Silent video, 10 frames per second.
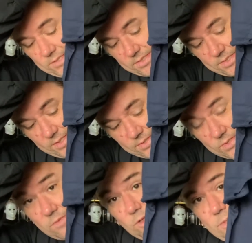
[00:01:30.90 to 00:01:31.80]
this doesn't
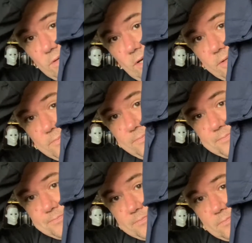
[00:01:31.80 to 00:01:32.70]
seem to be right.
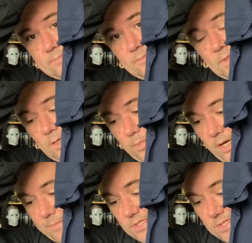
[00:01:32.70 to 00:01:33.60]

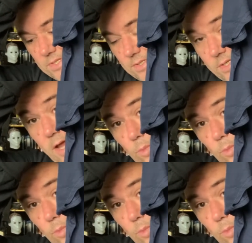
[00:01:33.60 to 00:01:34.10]
Perhaps this is the April